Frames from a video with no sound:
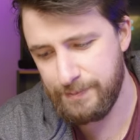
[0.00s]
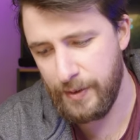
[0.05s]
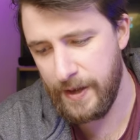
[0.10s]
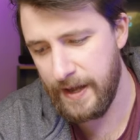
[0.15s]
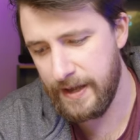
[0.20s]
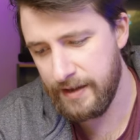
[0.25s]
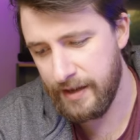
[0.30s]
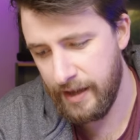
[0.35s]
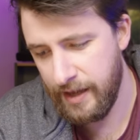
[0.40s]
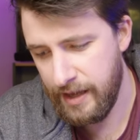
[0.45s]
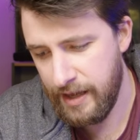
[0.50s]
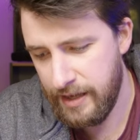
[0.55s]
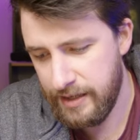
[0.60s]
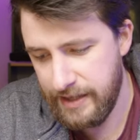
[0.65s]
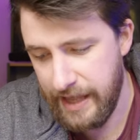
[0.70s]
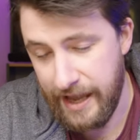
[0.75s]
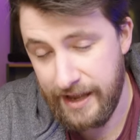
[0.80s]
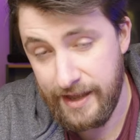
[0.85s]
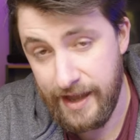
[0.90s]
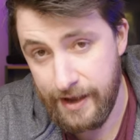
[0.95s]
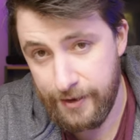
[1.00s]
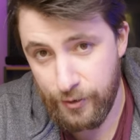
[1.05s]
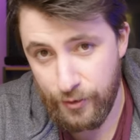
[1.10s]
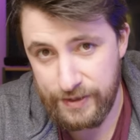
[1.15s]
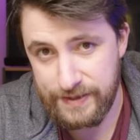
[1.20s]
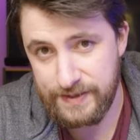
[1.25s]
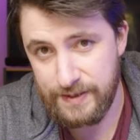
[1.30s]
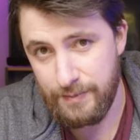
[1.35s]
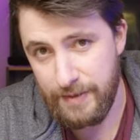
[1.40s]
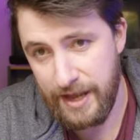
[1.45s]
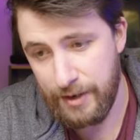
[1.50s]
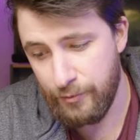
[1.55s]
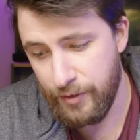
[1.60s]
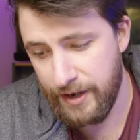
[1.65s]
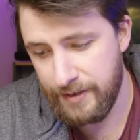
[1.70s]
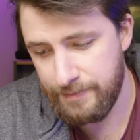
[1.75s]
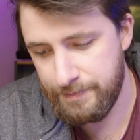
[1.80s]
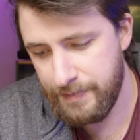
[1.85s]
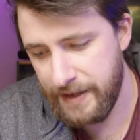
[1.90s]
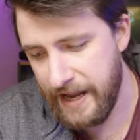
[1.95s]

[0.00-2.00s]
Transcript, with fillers: but yeah, Cardioid's the main one.